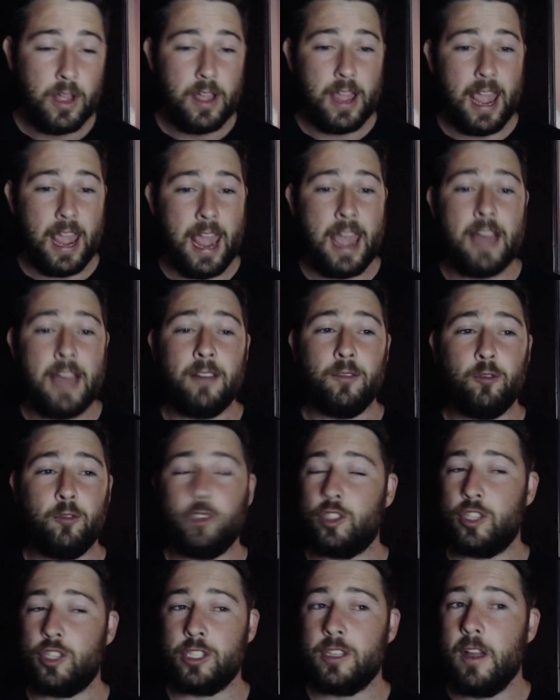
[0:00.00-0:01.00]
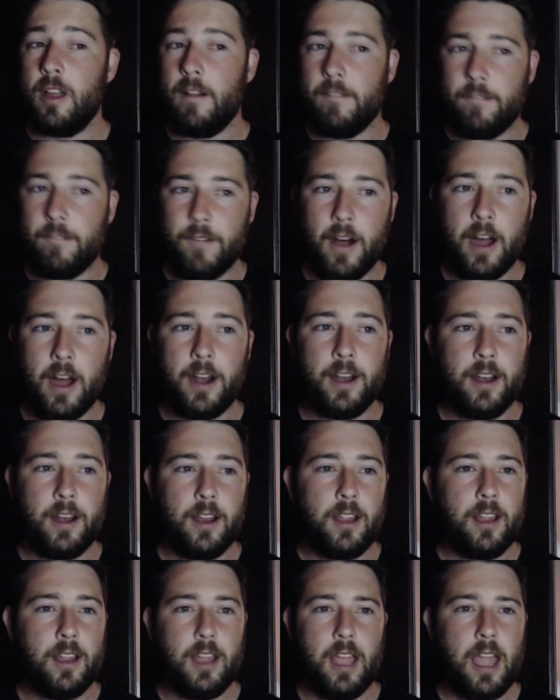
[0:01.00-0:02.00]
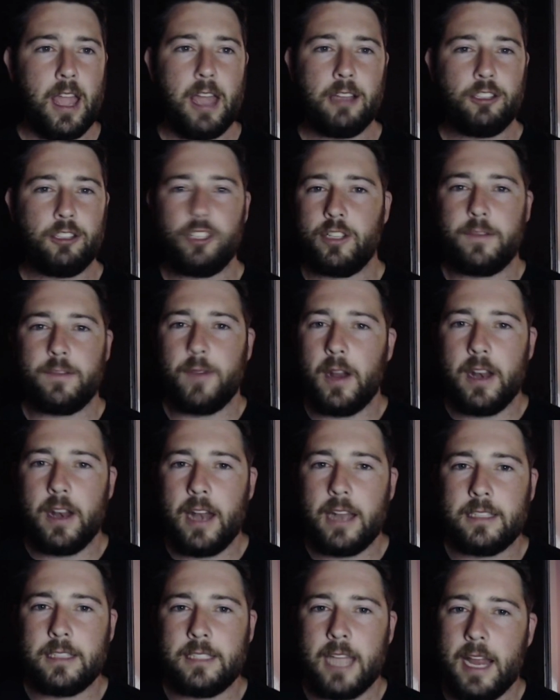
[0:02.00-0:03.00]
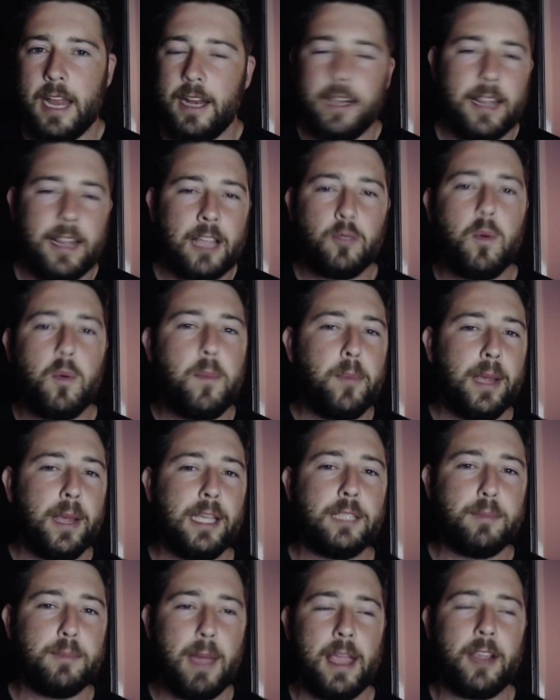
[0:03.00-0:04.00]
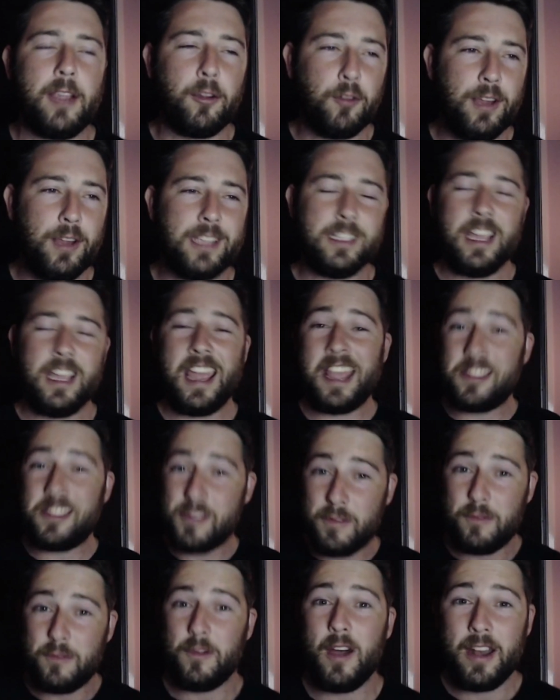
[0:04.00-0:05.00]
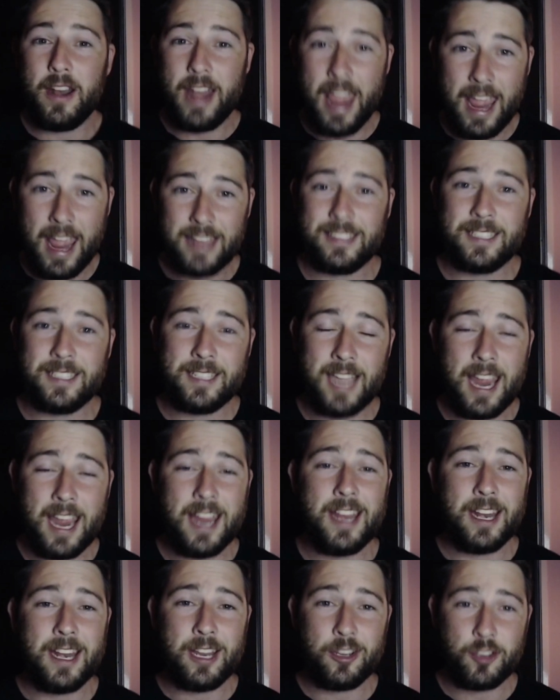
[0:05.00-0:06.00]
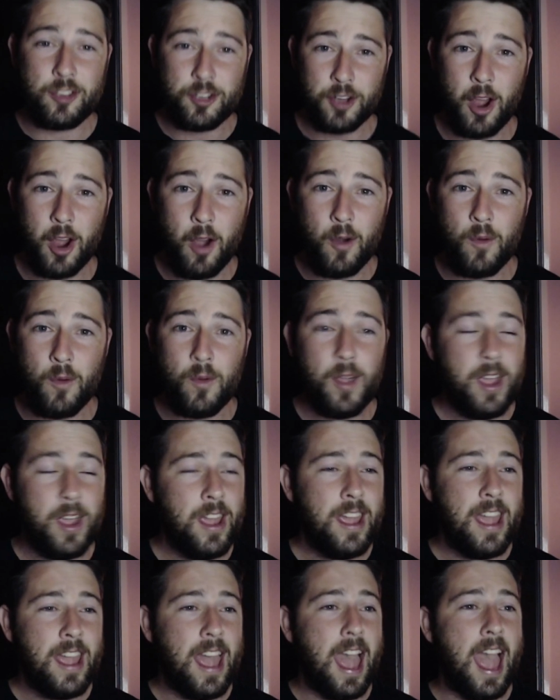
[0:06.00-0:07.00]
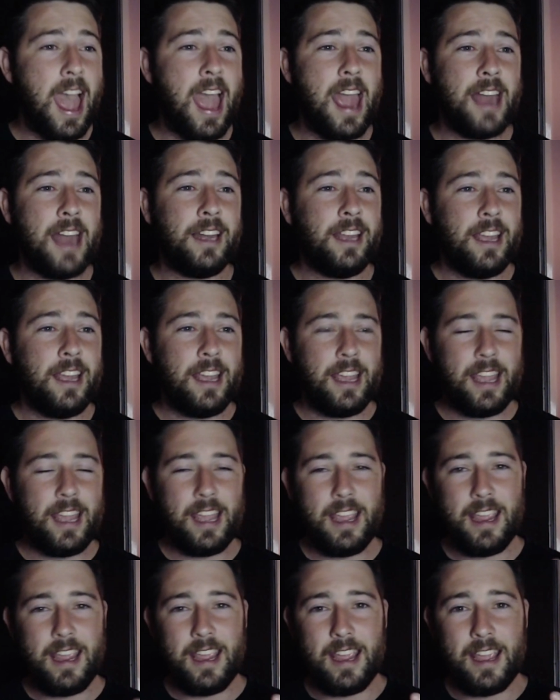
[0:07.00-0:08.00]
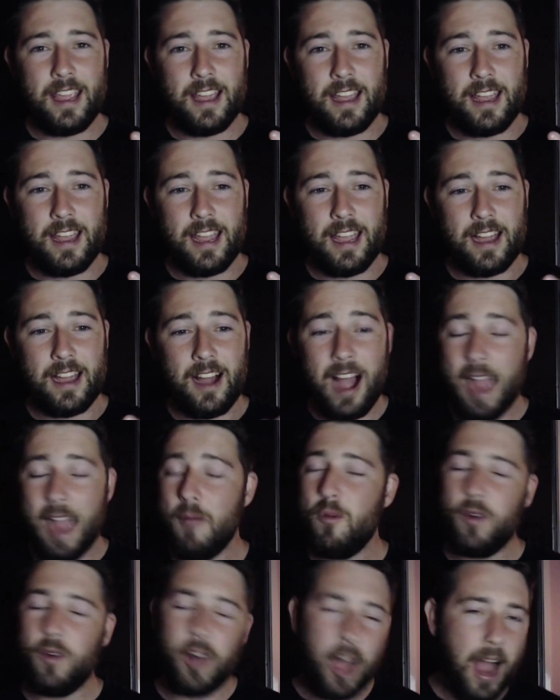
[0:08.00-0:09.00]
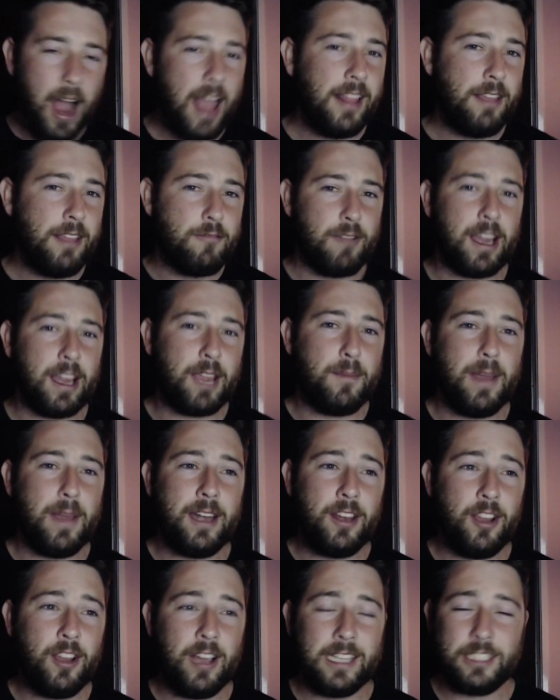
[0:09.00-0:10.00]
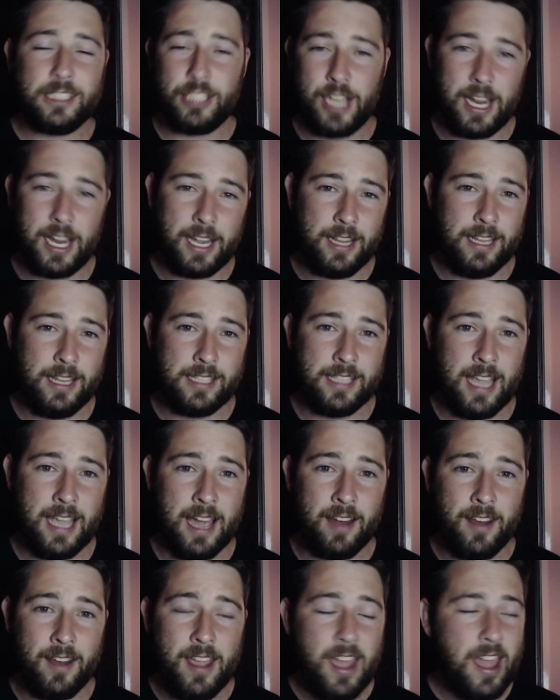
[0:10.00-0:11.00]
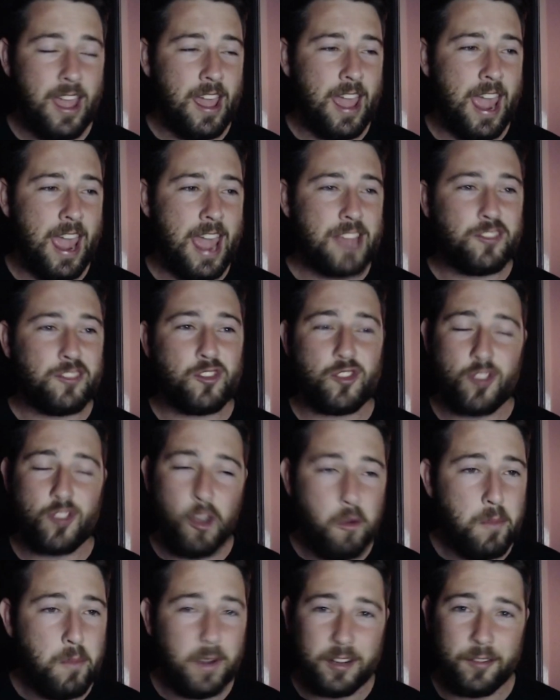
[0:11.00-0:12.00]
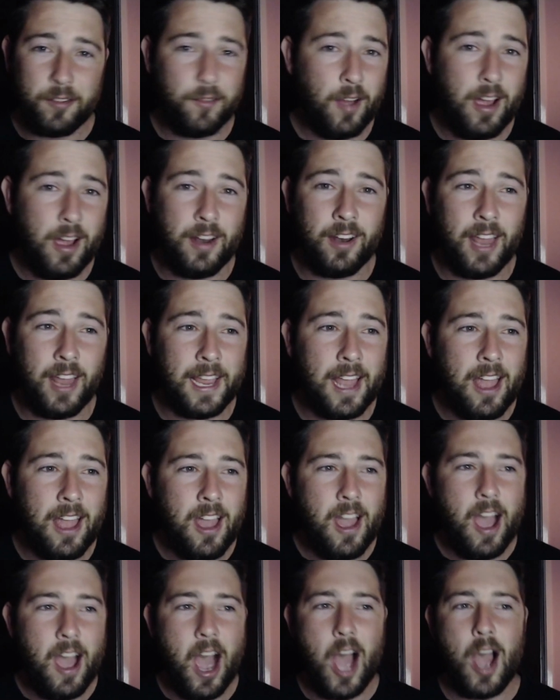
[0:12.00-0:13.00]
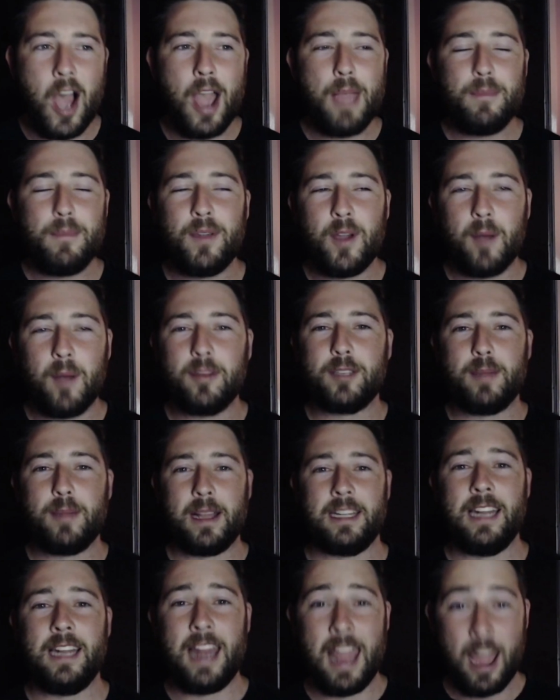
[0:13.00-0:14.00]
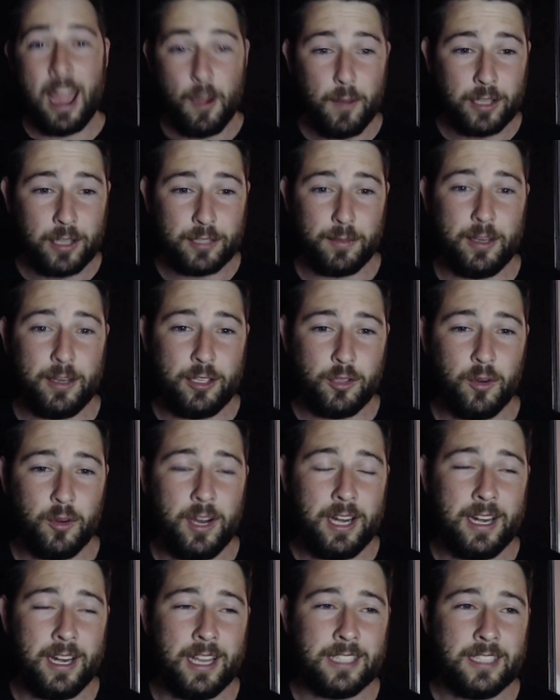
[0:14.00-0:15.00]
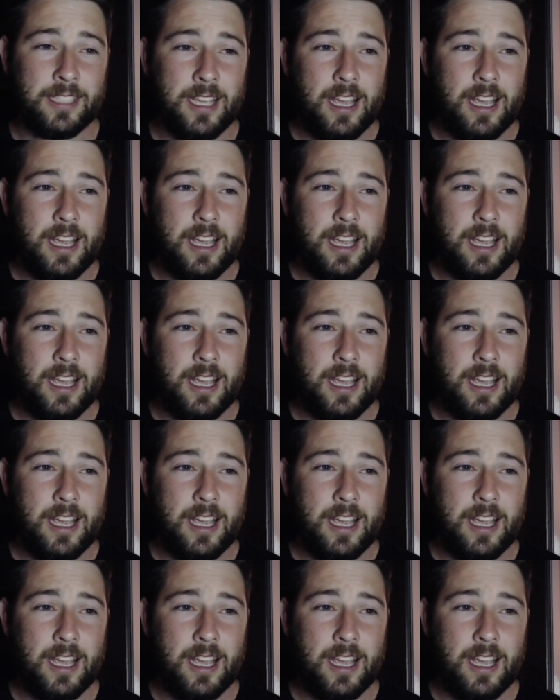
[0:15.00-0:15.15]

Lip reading: It was just fun. It's just fun and entertaining. That's what Peacemaker is. It's a fun, entertaining show. And I would highly recommend you guys checking this out. It's so much fun. Like, I'm gobsmacked at how much I'm enjoying this.